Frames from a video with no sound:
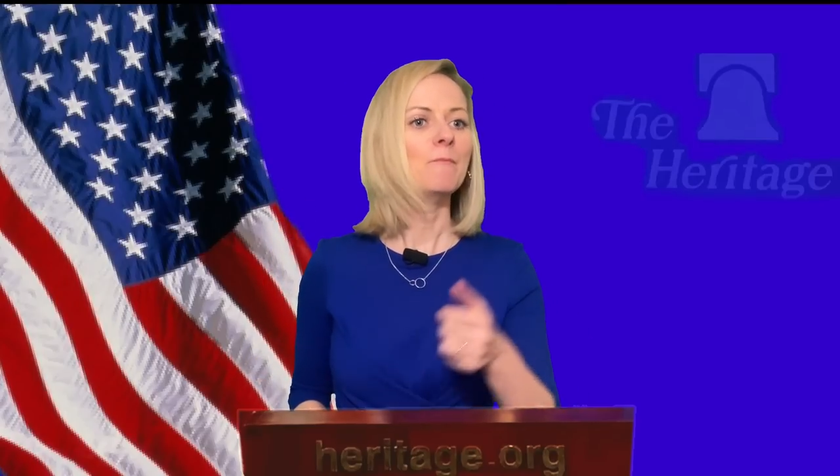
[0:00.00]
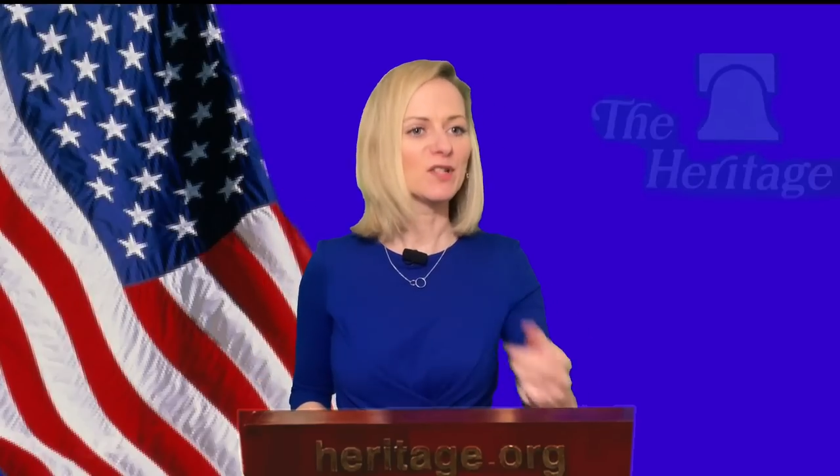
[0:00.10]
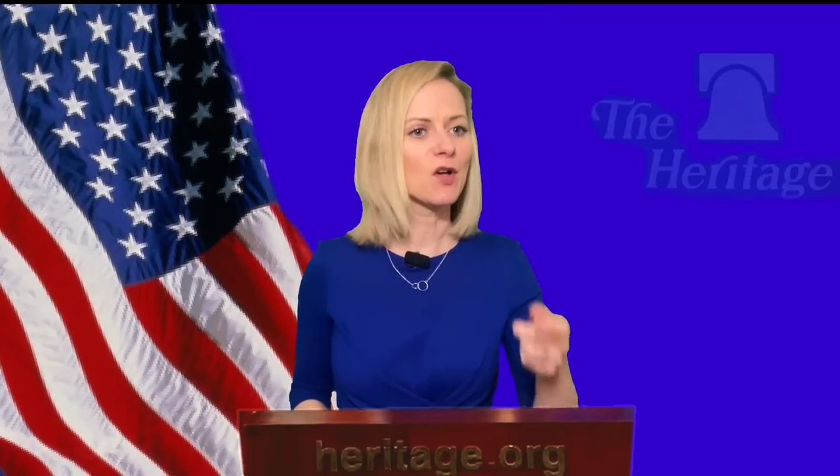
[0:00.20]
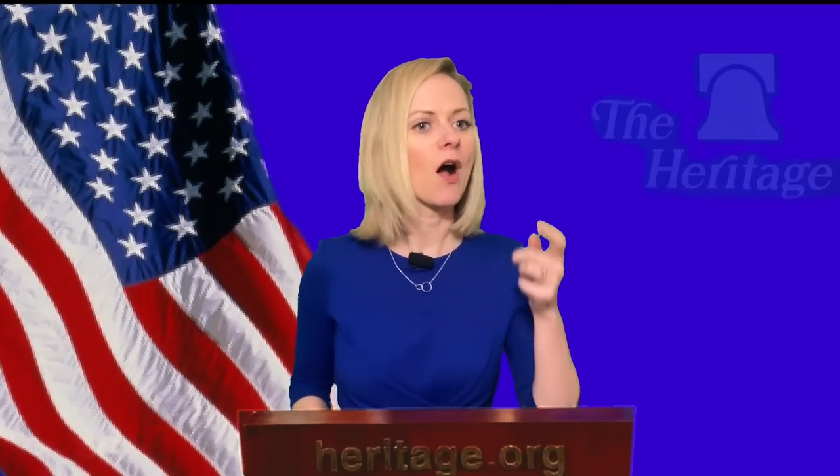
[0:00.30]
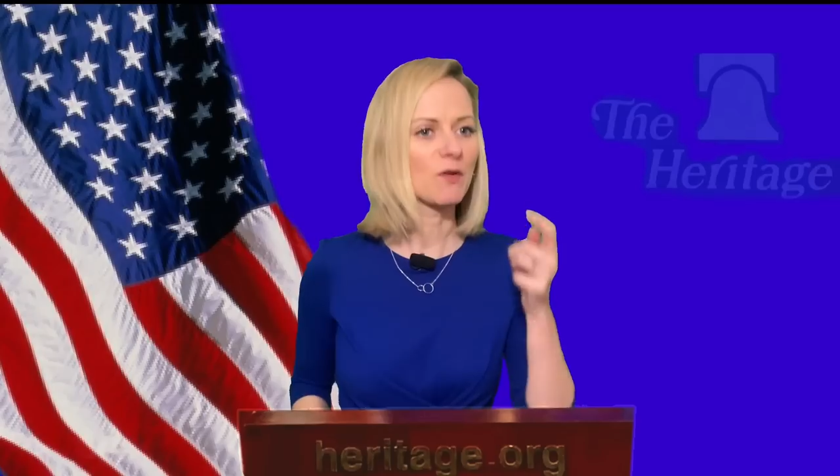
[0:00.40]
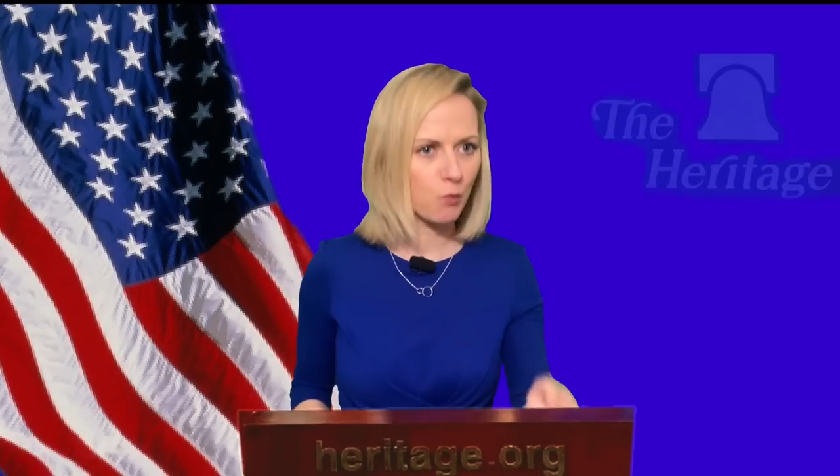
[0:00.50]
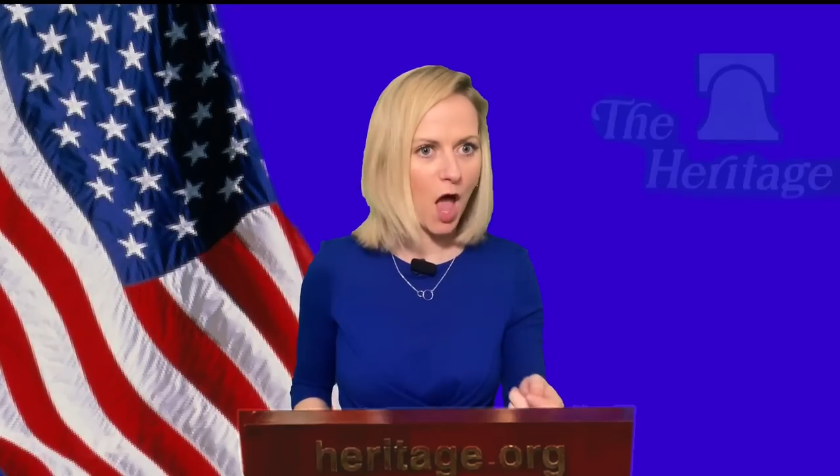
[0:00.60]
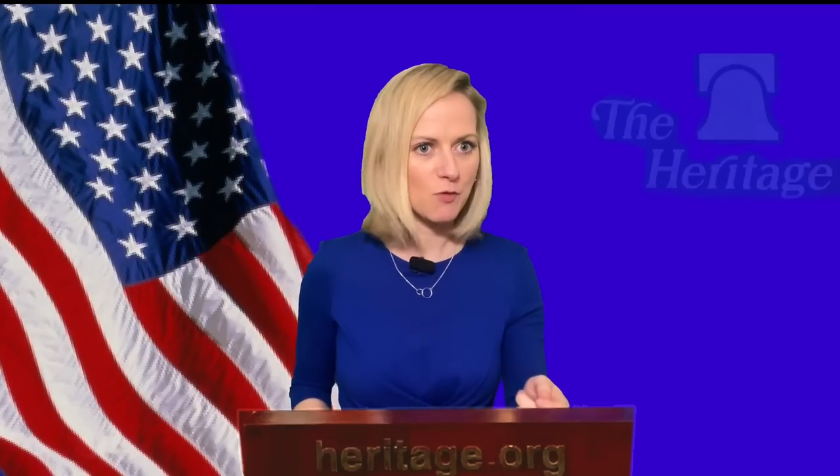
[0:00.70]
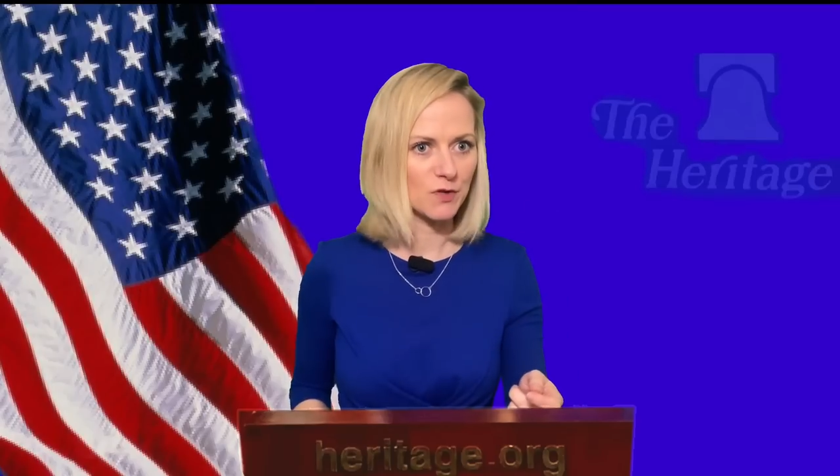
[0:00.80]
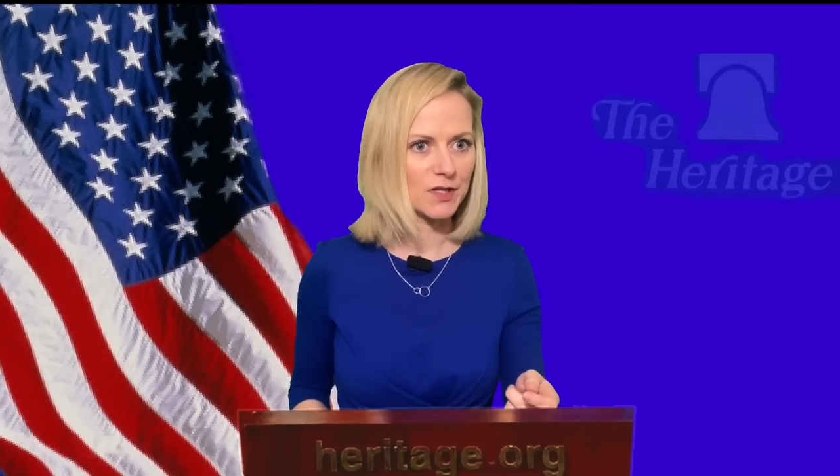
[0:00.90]
but I
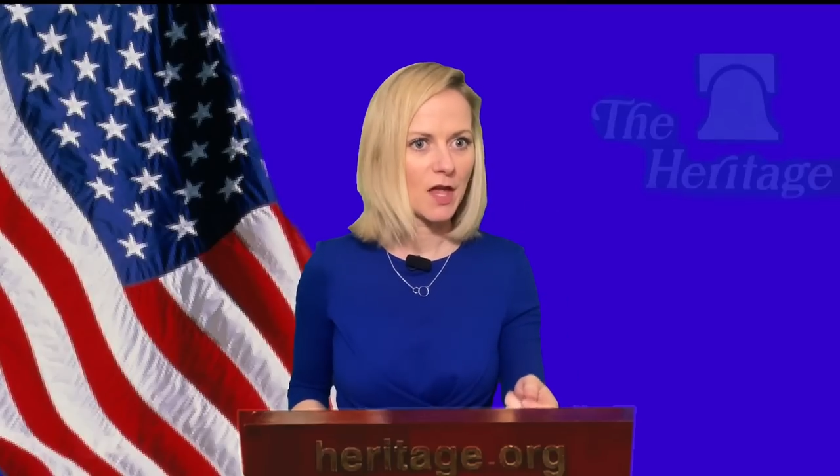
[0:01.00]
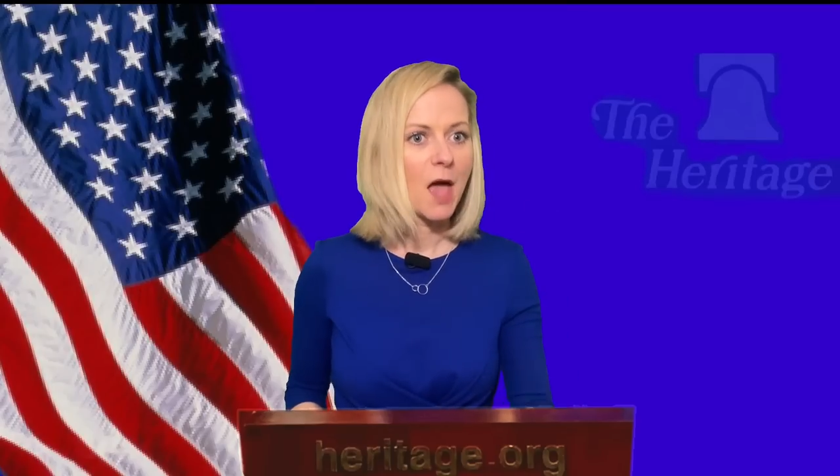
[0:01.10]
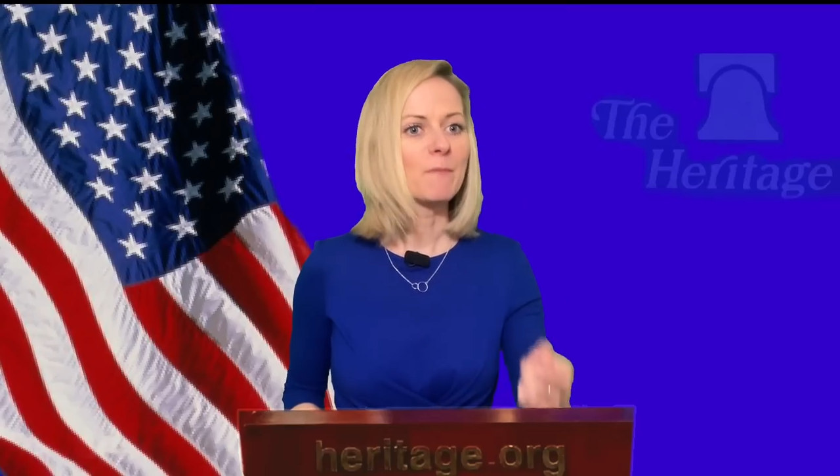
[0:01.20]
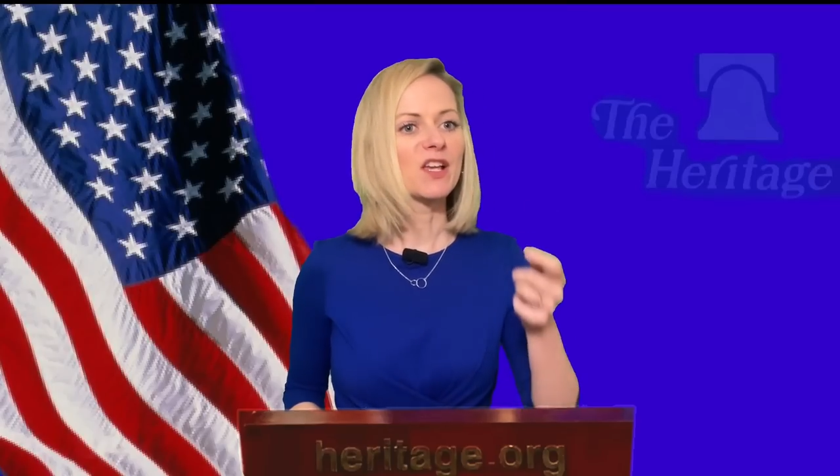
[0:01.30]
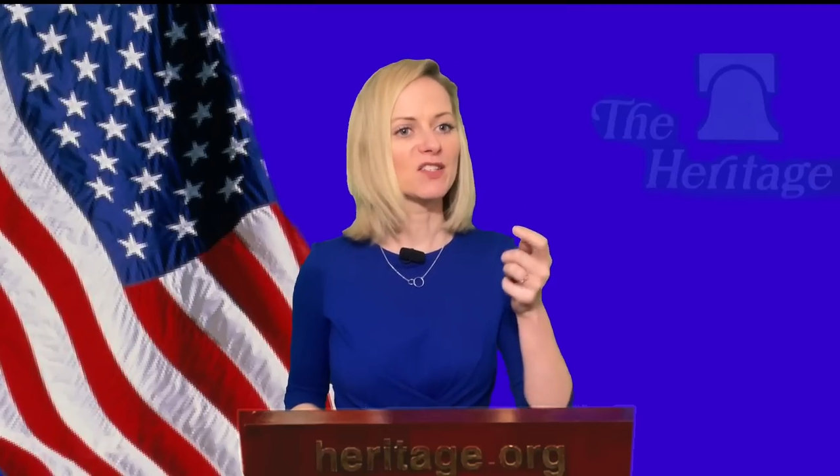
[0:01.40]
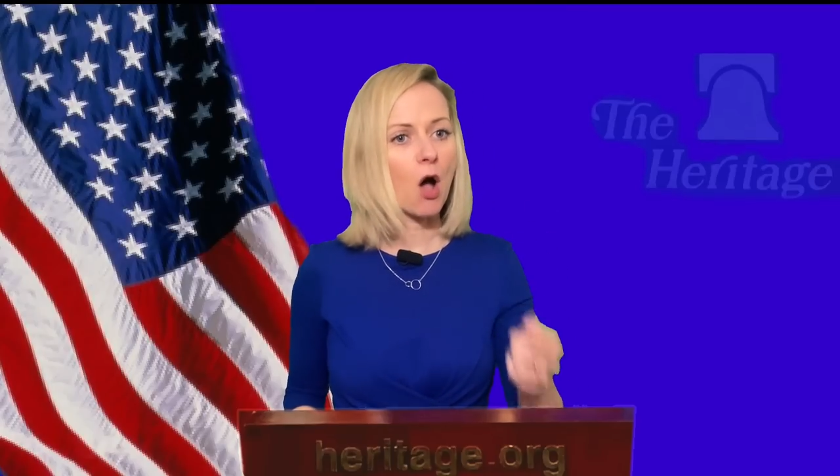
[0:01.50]
won't, because